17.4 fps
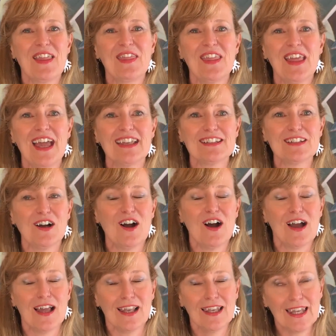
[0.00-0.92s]
that
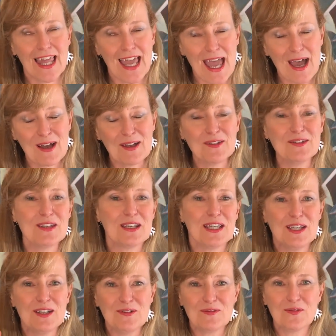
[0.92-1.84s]
I allowed to
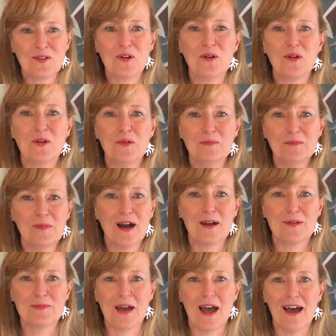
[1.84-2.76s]
inform my
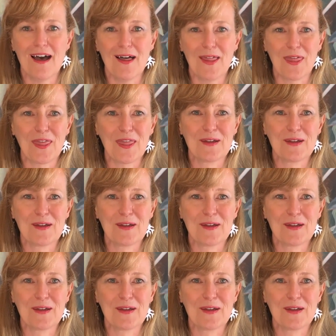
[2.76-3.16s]
path.